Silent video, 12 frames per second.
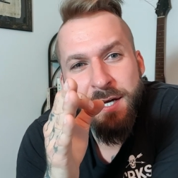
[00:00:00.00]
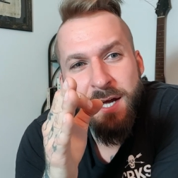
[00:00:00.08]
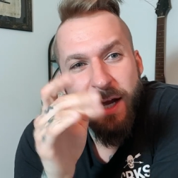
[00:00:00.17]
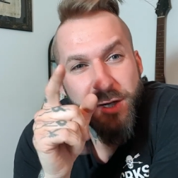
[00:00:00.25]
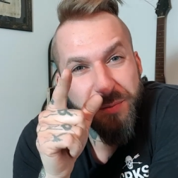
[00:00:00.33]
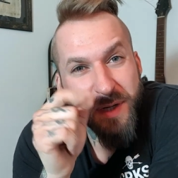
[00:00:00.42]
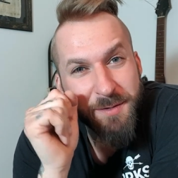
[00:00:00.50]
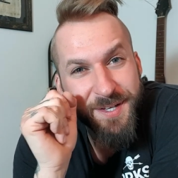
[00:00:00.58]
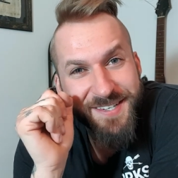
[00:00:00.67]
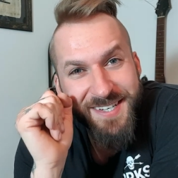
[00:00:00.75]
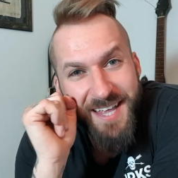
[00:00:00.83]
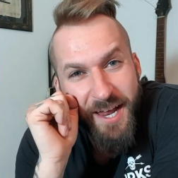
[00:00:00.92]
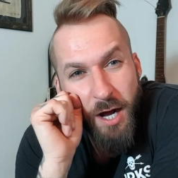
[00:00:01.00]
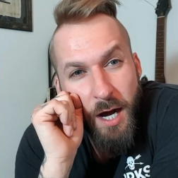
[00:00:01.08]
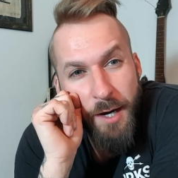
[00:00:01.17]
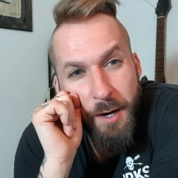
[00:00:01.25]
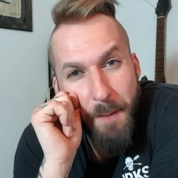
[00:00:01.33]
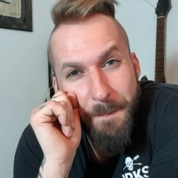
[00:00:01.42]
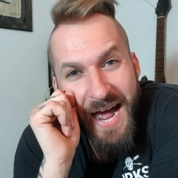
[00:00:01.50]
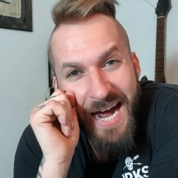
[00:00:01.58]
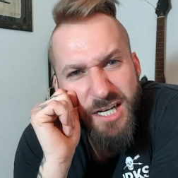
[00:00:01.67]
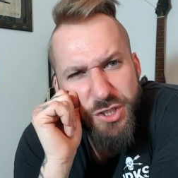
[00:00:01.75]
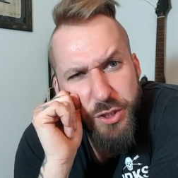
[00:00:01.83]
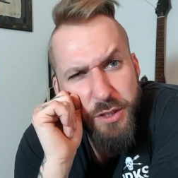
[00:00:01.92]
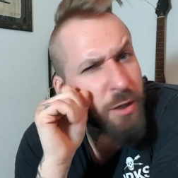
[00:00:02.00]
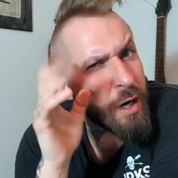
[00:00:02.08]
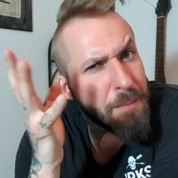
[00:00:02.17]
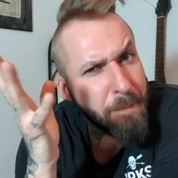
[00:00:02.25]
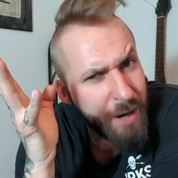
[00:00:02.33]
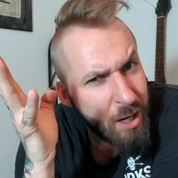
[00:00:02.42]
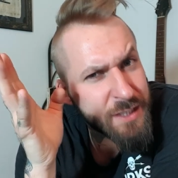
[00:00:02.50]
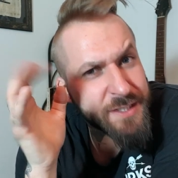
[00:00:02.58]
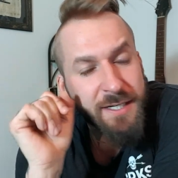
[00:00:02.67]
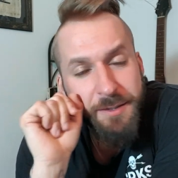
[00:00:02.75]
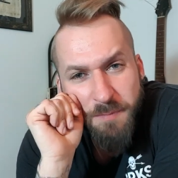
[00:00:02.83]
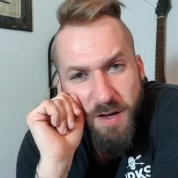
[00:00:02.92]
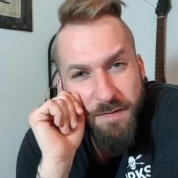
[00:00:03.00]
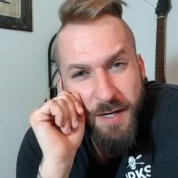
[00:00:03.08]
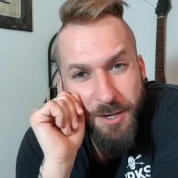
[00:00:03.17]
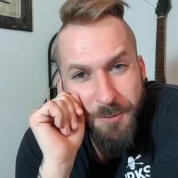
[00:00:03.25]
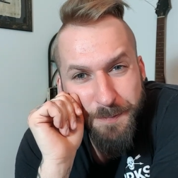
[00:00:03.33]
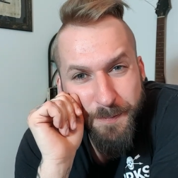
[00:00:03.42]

and you'll be able to see that unpackaging or unboxing video.